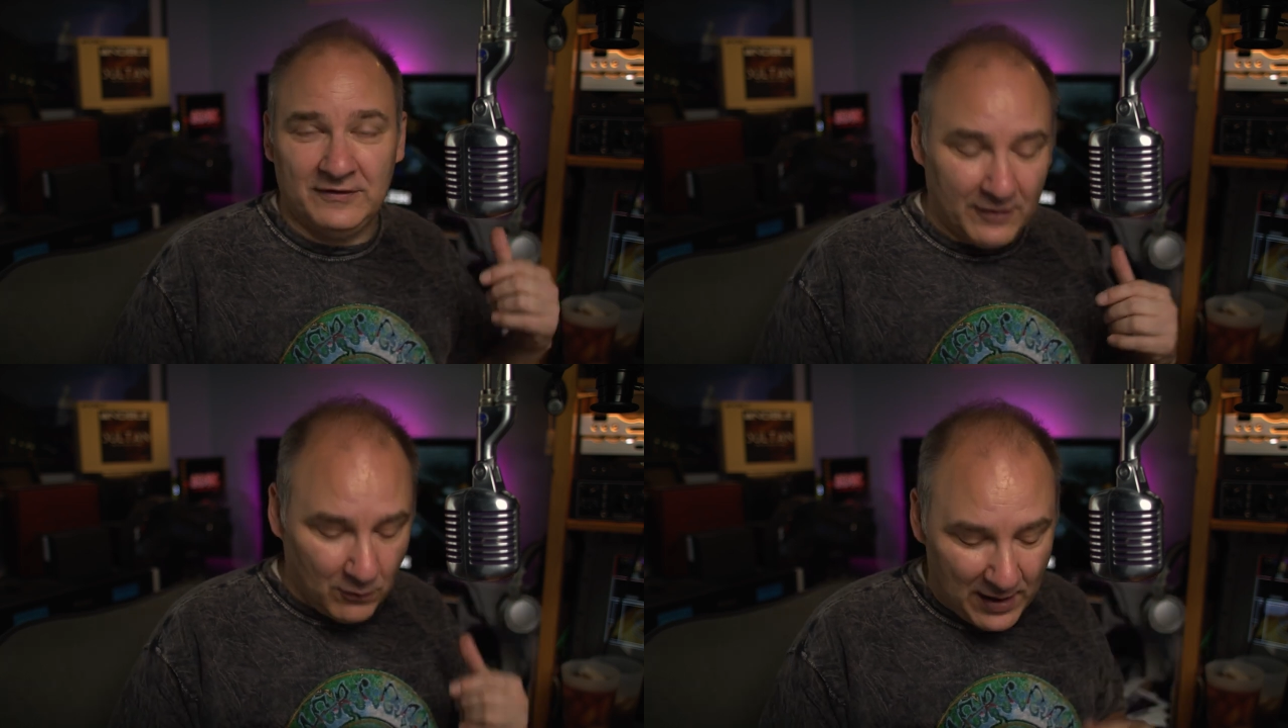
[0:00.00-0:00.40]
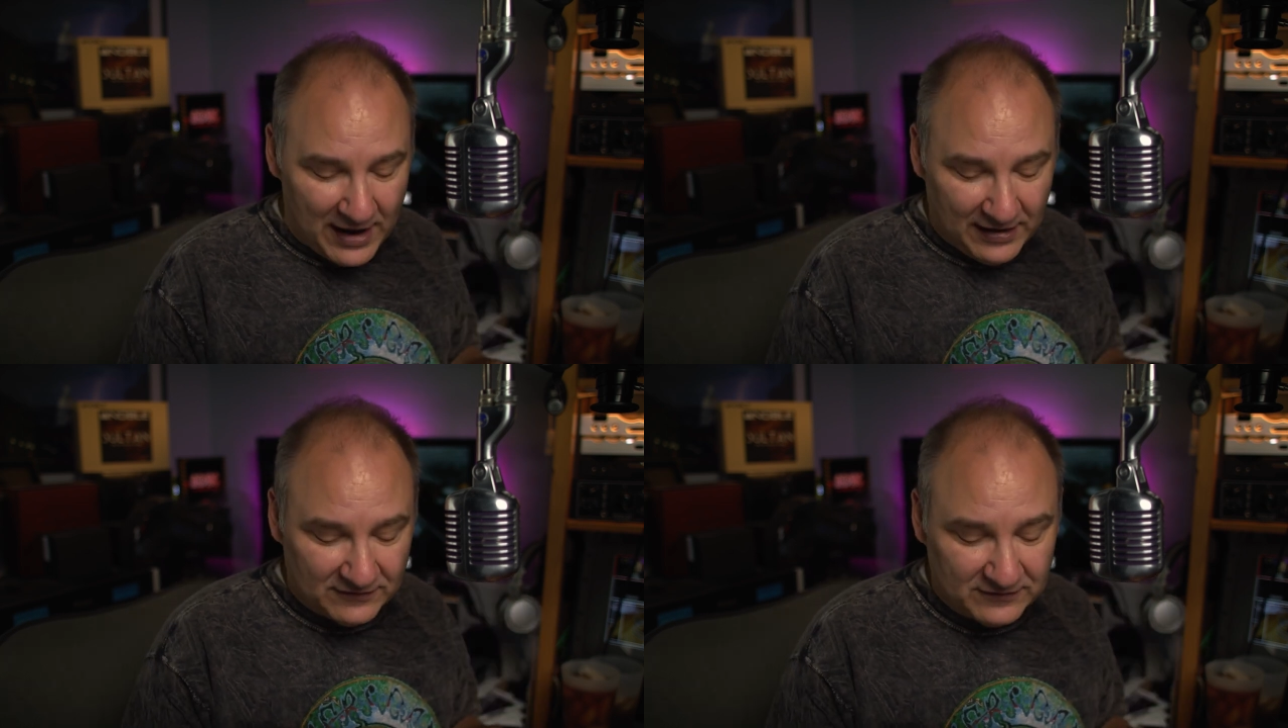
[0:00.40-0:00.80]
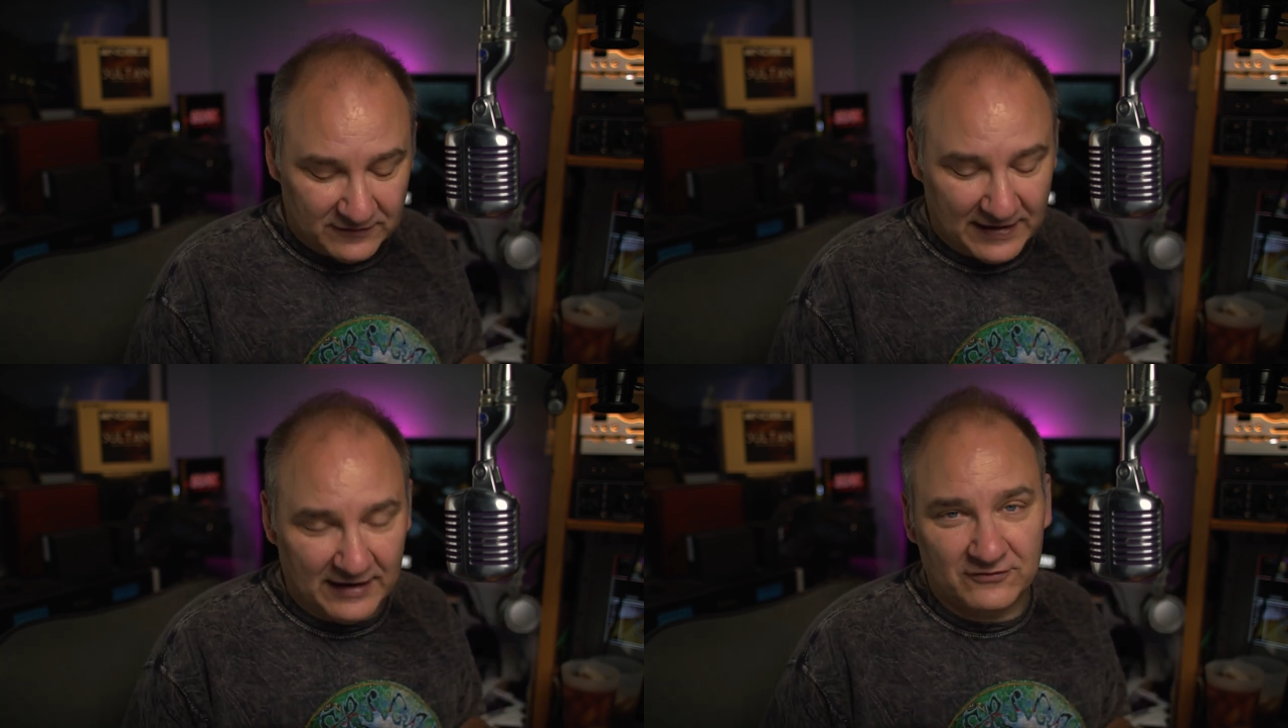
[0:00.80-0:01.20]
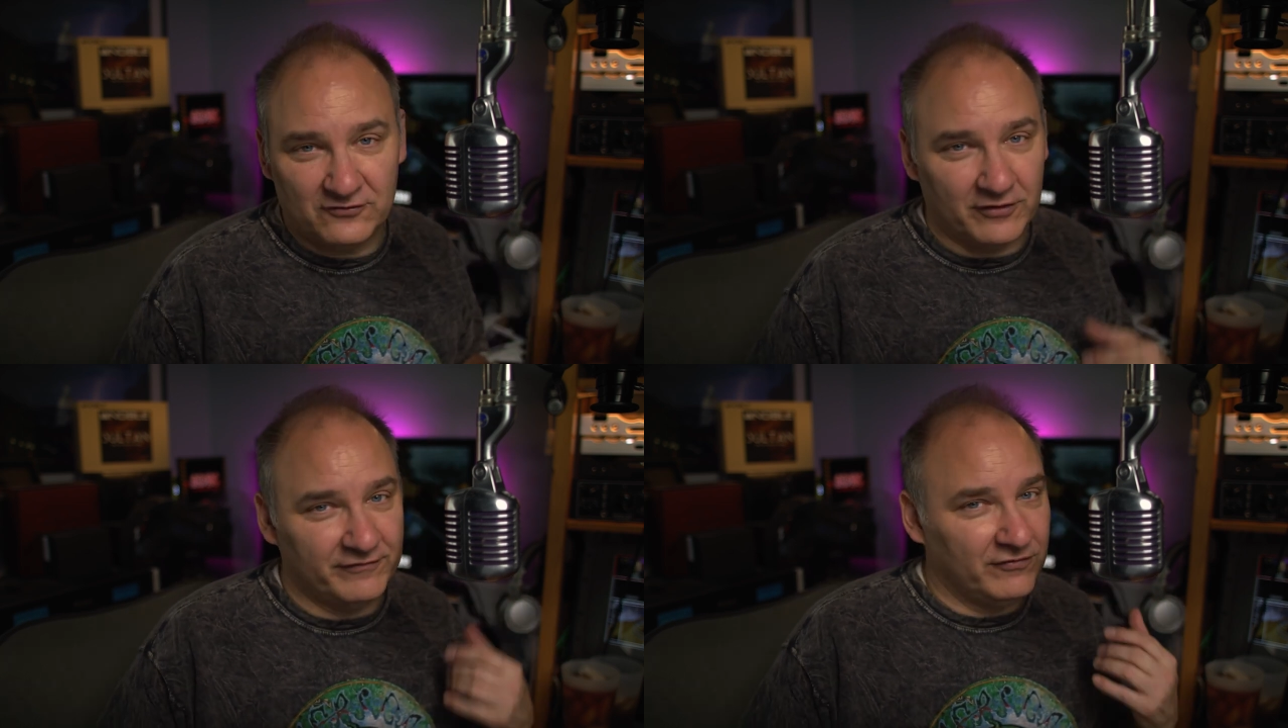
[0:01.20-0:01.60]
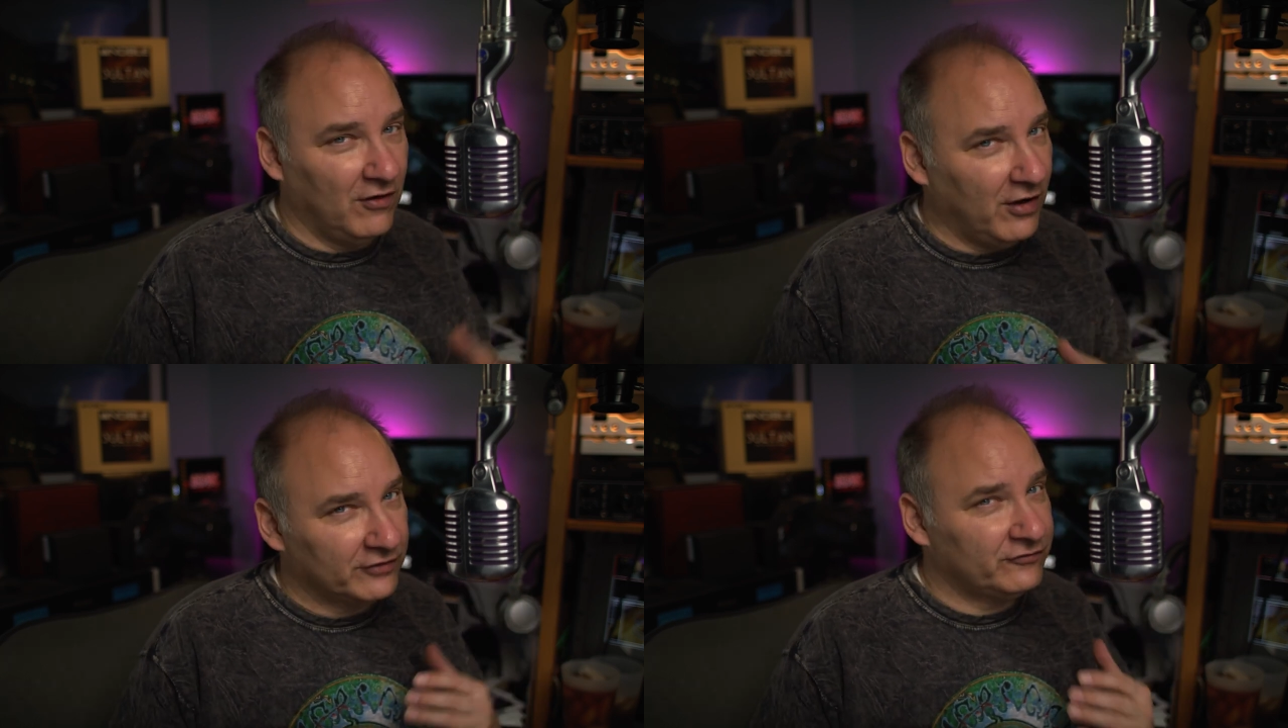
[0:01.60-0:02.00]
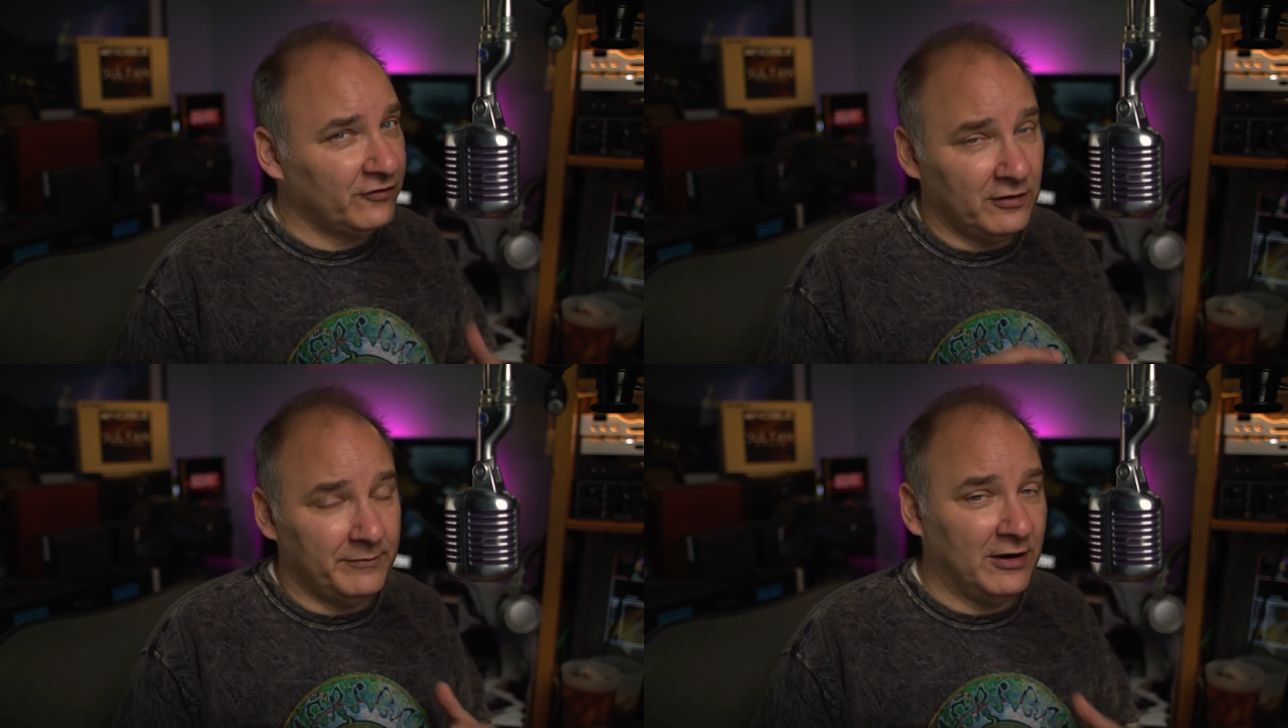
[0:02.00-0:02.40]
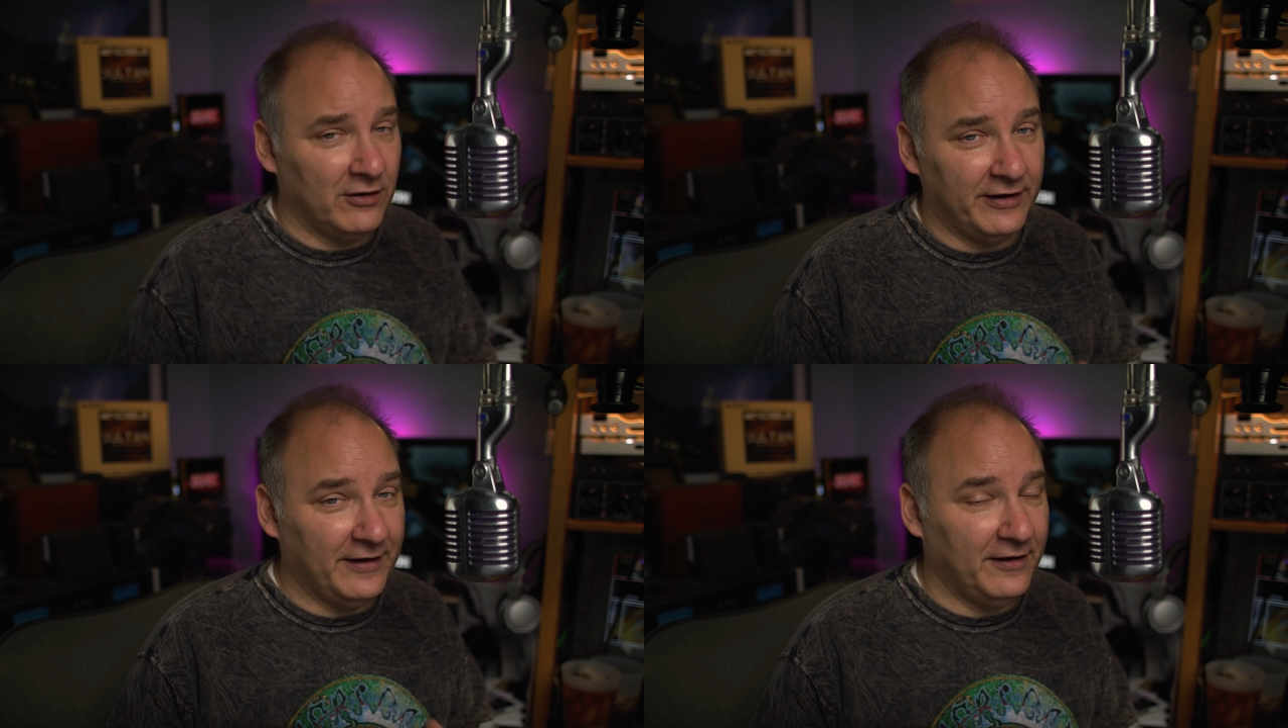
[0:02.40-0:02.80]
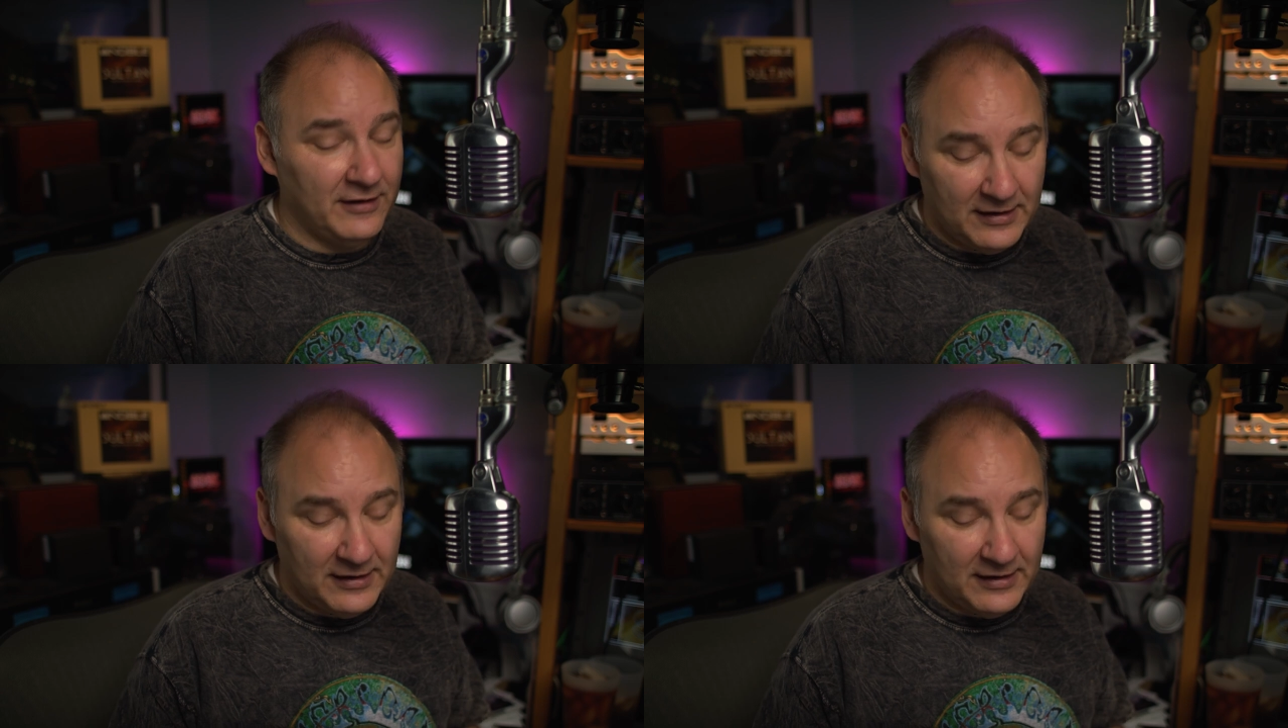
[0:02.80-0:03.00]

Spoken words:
their way into that sort of long-term area.